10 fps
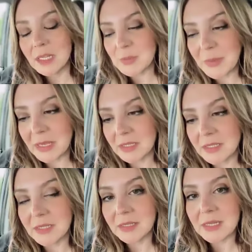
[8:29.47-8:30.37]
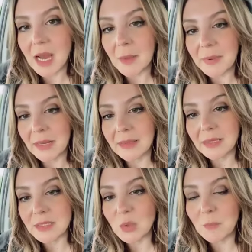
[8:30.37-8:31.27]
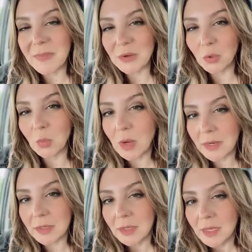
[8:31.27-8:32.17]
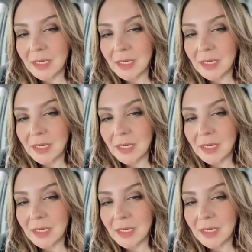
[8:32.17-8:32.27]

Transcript: it's pinned to the top, and I think it's the middle one.